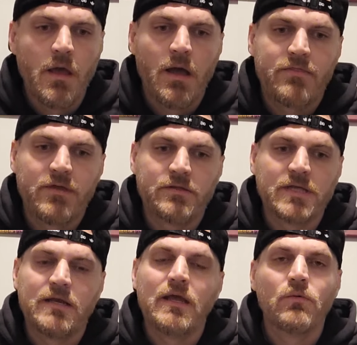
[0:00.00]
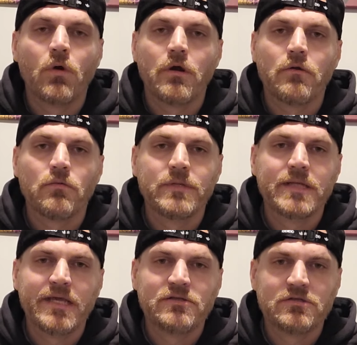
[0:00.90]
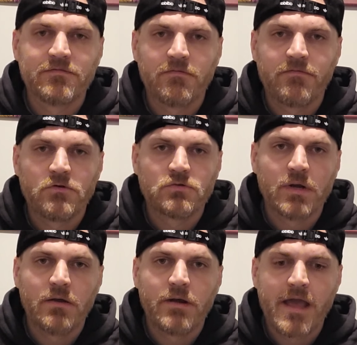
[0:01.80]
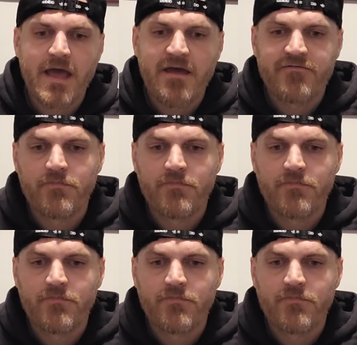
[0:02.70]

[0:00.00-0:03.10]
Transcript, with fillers: I think Johnny Eduardo will be dangerous for the first round and a half.